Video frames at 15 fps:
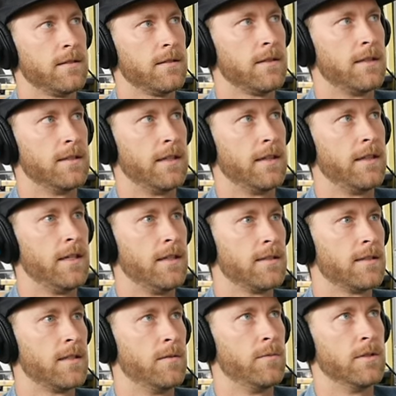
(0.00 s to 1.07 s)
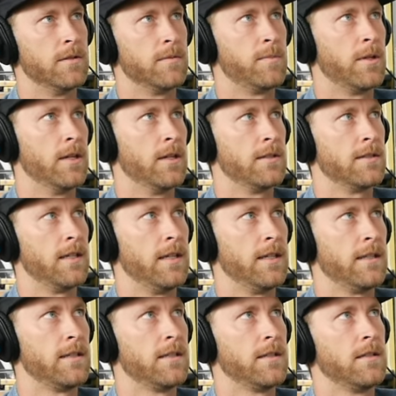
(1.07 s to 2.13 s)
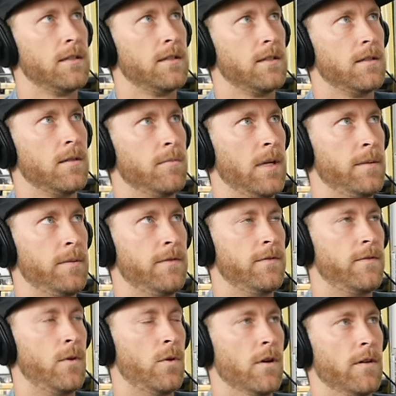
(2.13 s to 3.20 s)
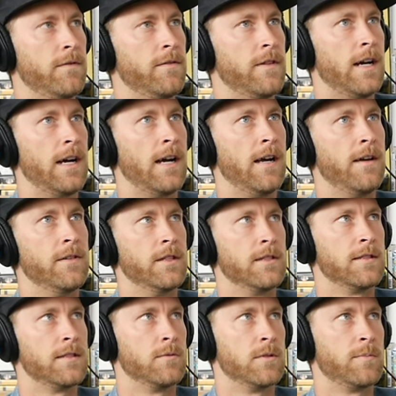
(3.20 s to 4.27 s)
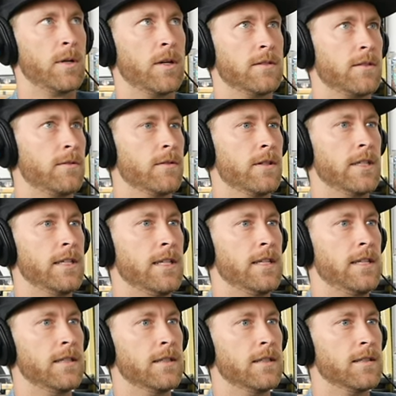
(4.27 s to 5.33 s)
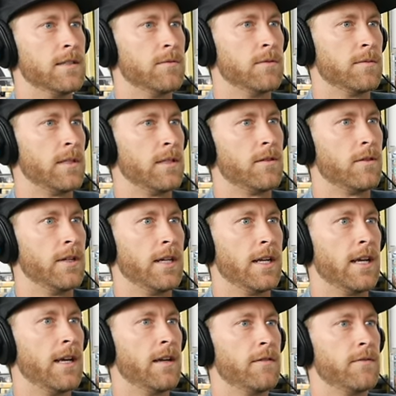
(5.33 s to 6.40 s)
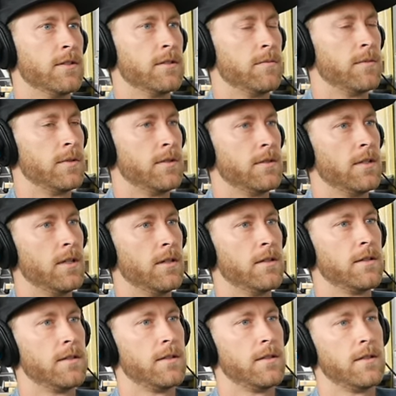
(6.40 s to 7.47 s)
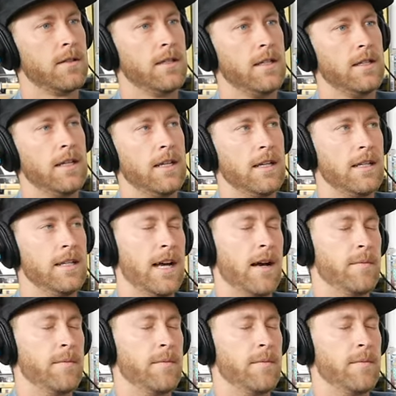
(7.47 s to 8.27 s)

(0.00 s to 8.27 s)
because I think someone's part's like maybe four or five, and then someone's part's three, and then someone's like three and a half or something. So yeah, yeah.